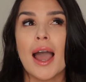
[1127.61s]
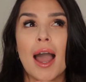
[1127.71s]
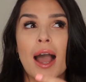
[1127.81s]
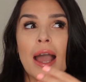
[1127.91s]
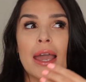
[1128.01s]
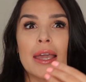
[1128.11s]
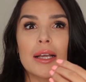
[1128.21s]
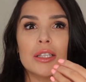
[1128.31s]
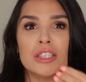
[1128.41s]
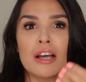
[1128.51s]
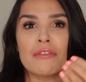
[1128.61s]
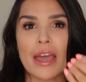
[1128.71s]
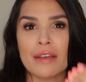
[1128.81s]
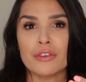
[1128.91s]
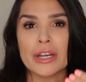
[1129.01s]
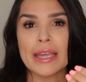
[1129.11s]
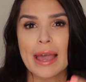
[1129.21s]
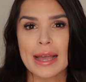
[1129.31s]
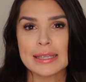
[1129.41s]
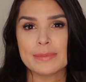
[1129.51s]
I love every
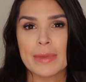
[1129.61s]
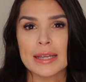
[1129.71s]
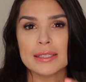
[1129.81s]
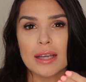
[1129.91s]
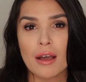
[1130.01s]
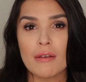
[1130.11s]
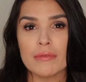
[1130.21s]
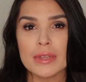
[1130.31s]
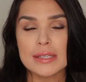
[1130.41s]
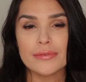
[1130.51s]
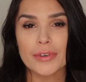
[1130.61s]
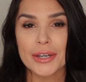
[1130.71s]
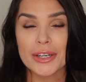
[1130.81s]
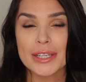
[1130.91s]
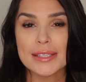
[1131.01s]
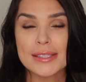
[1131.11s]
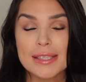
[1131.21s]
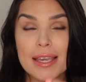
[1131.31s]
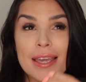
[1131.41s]
aspect of this fragrance.